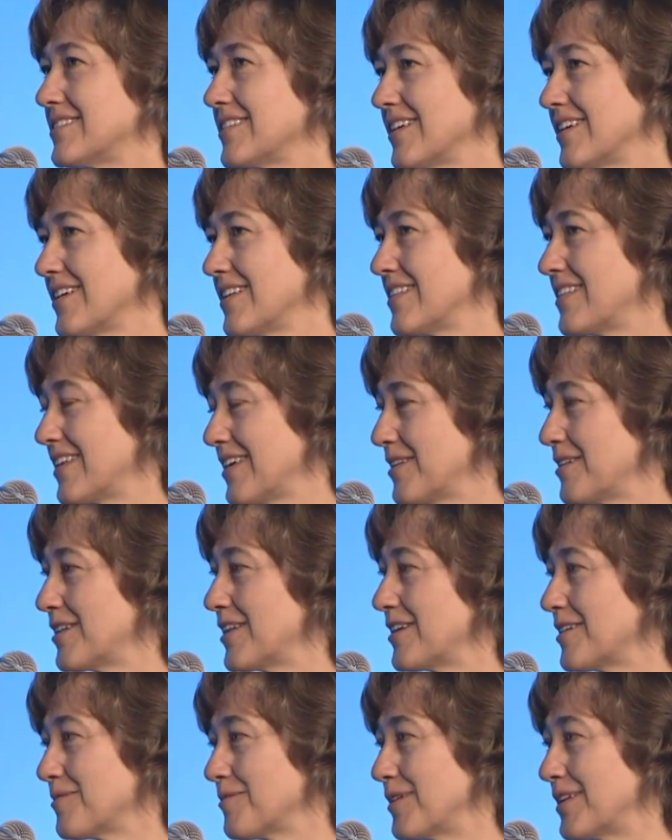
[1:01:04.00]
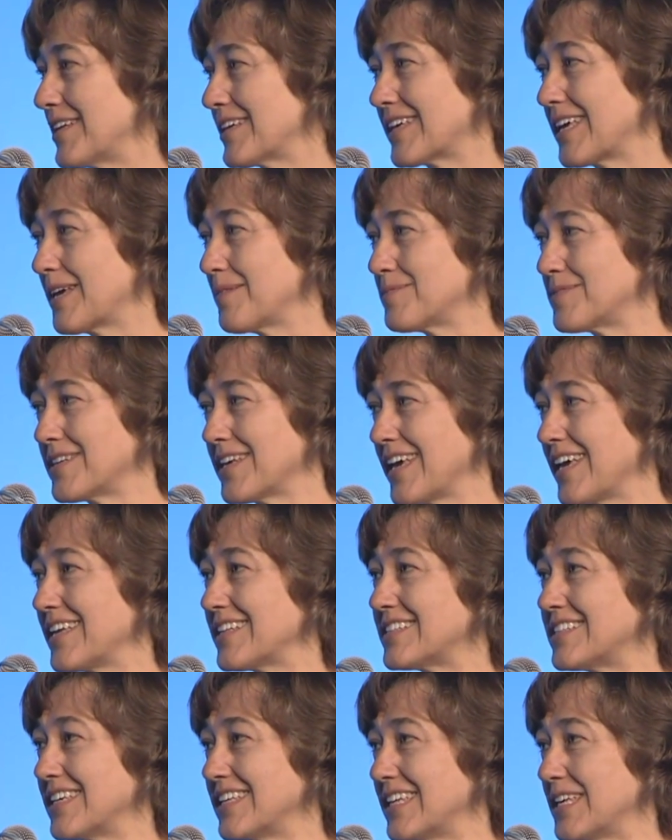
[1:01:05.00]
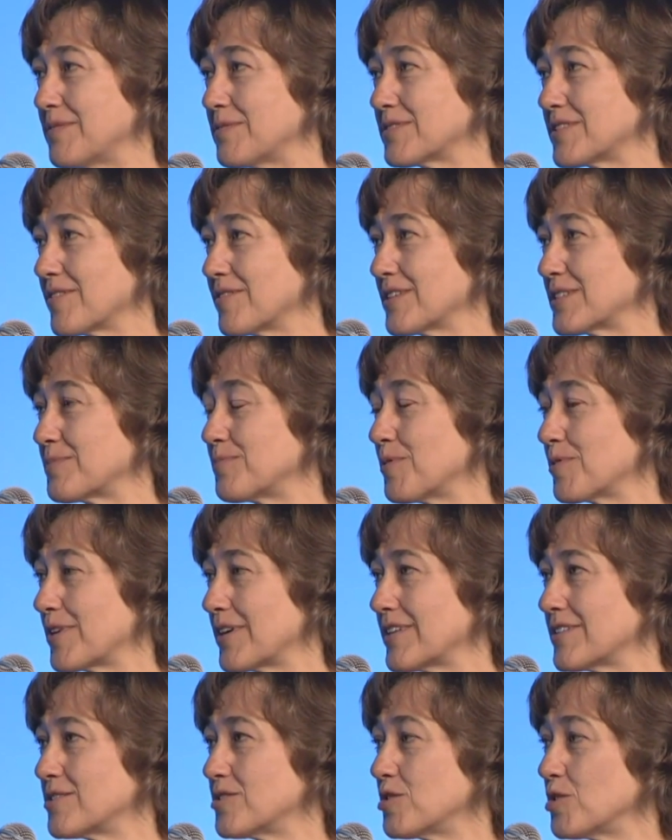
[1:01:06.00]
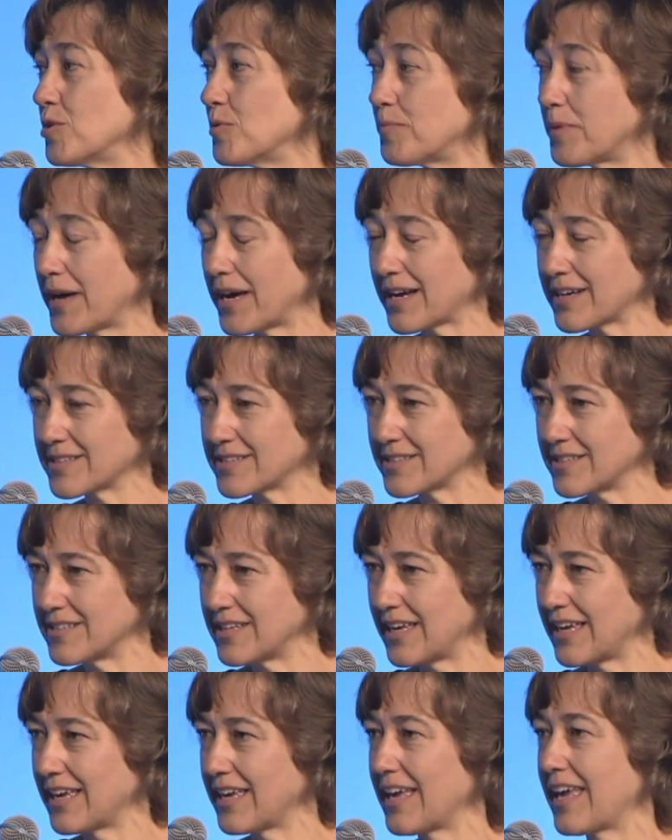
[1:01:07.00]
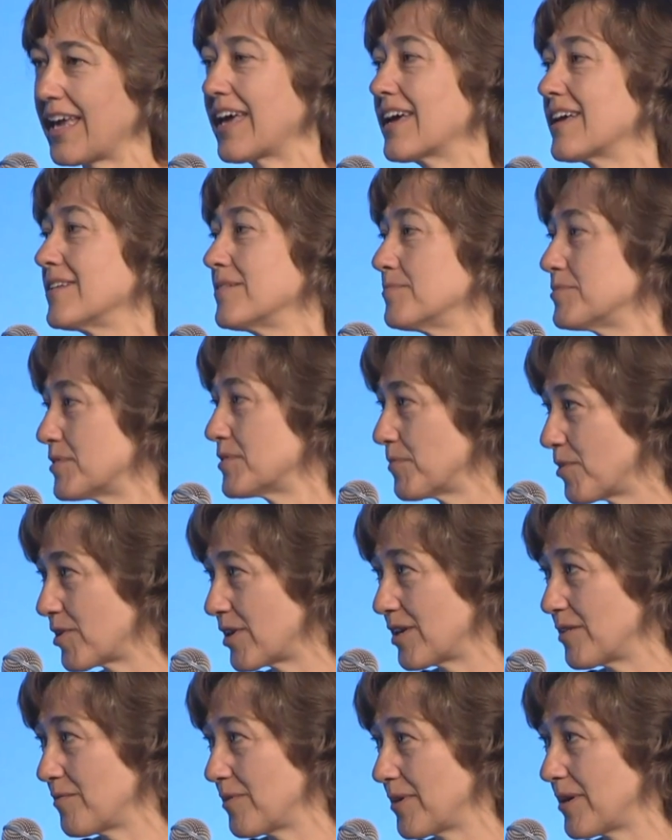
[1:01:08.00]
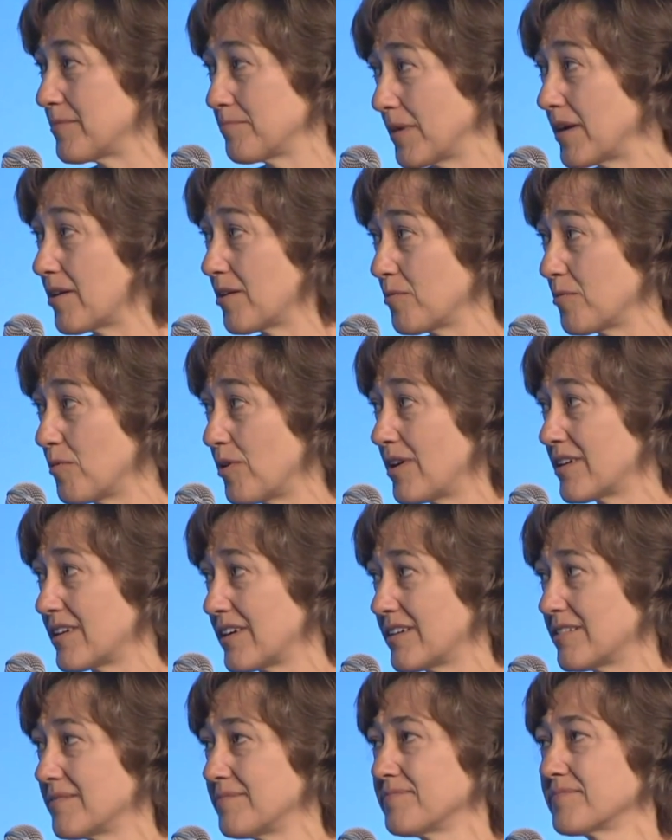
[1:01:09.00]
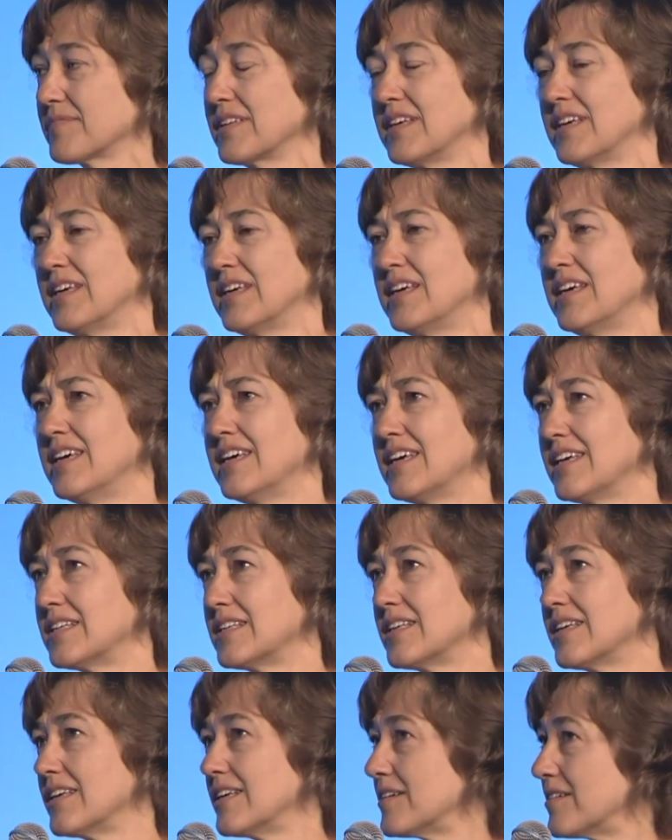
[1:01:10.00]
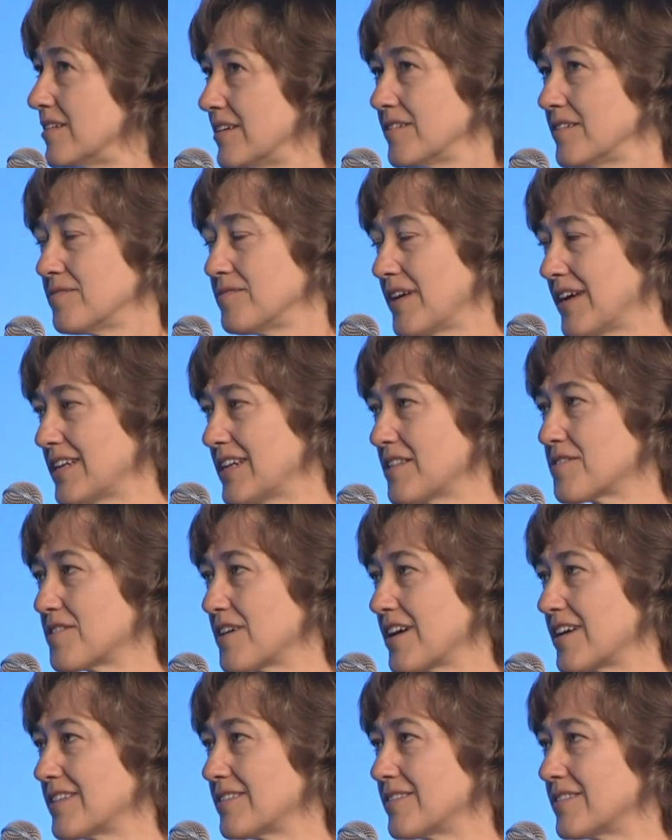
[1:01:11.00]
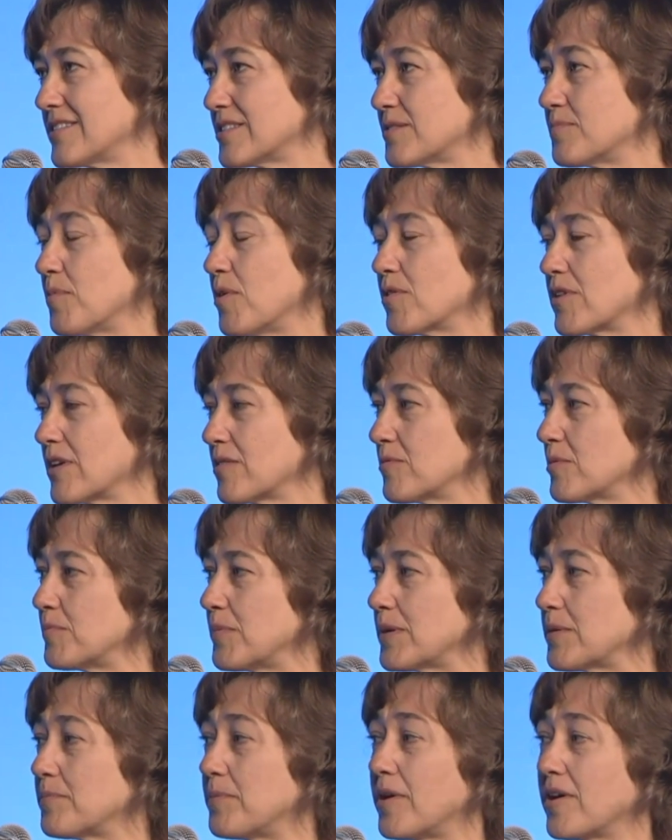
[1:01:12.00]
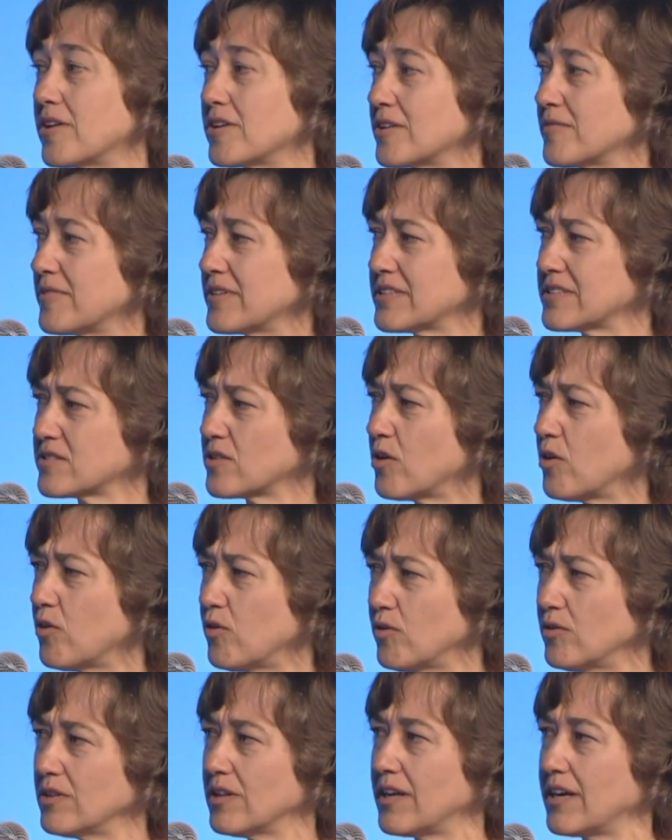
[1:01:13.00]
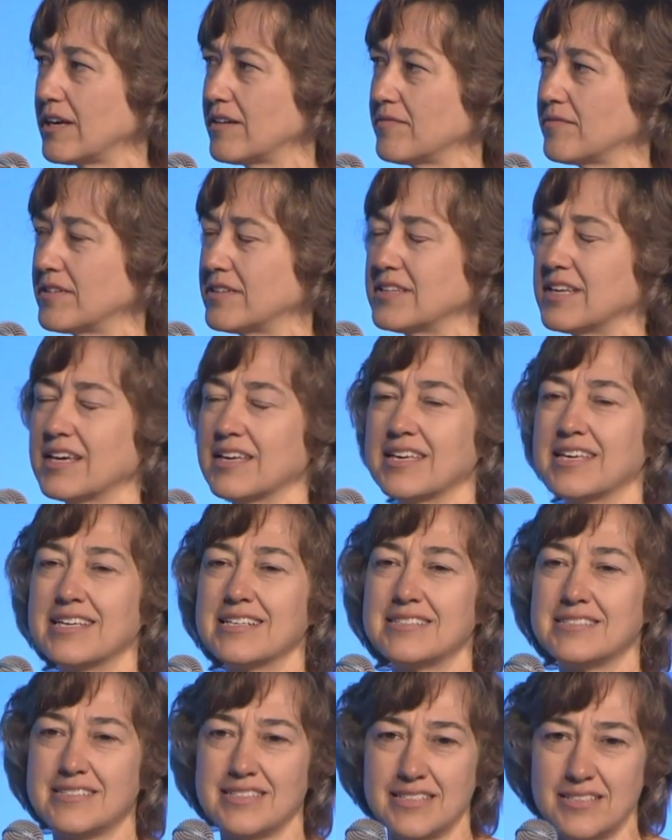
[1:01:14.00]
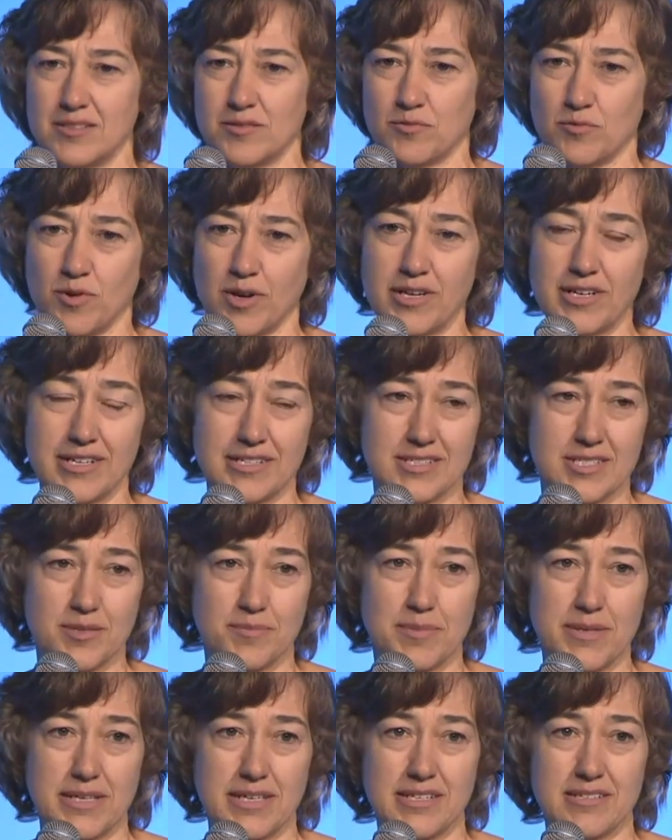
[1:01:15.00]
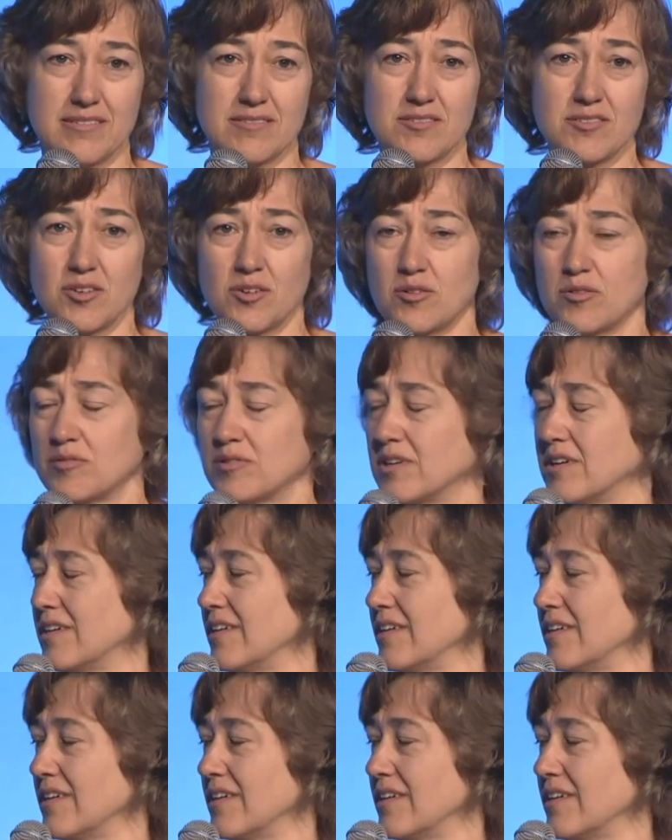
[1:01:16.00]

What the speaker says: then when it came to 18, he was already smoking two packs a day and smoking marijuana. Fatty thought smoking would be a part of his whole life, and yet he didn't want it to be. So